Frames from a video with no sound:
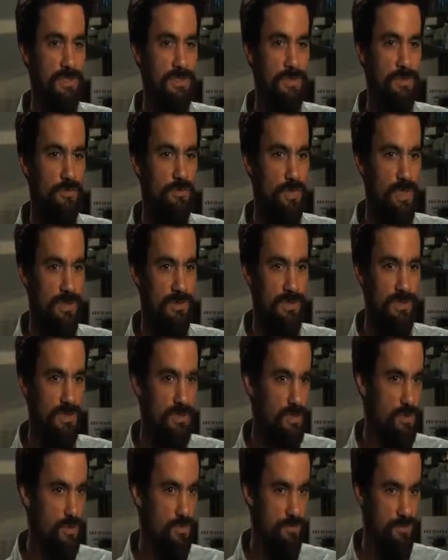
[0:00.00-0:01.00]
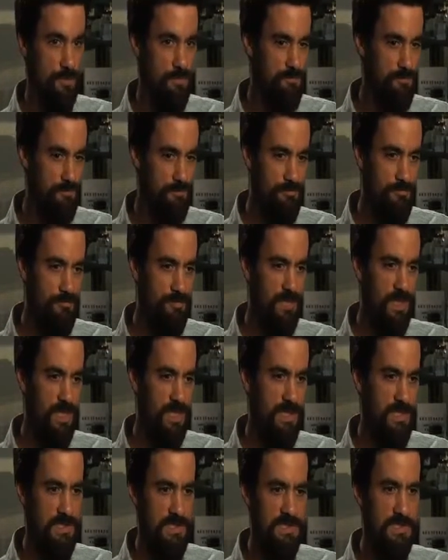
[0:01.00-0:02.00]
is you've got this sort of
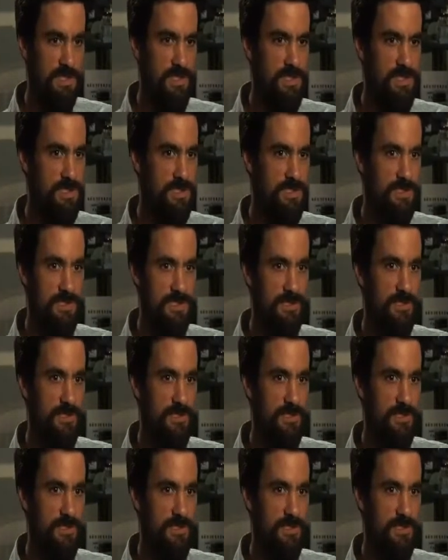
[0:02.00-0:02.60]
insidious